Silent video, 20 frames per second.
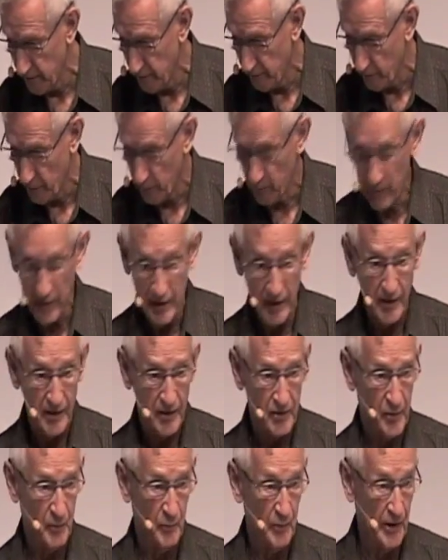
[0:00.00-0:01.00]
For me
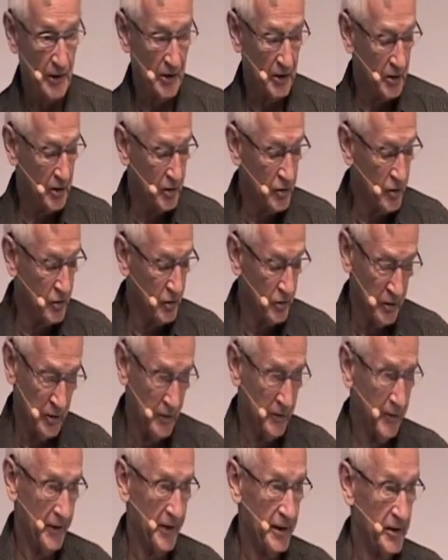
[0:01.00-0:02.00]
as a practitioner,
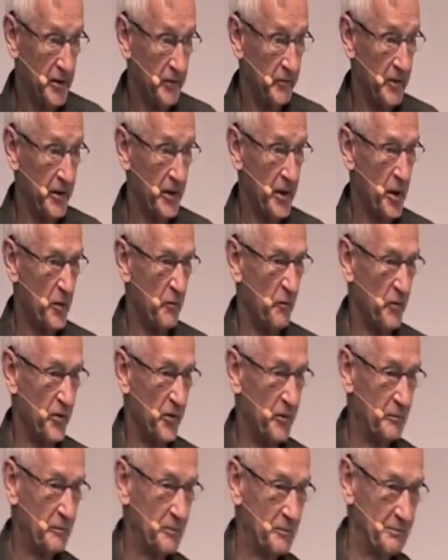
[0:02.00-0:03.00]
that's very
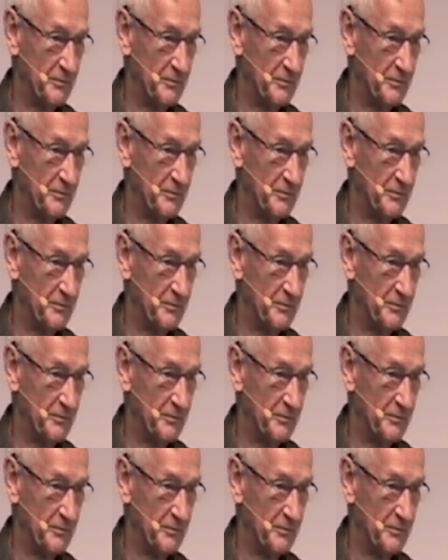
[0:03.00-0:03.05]
helpful.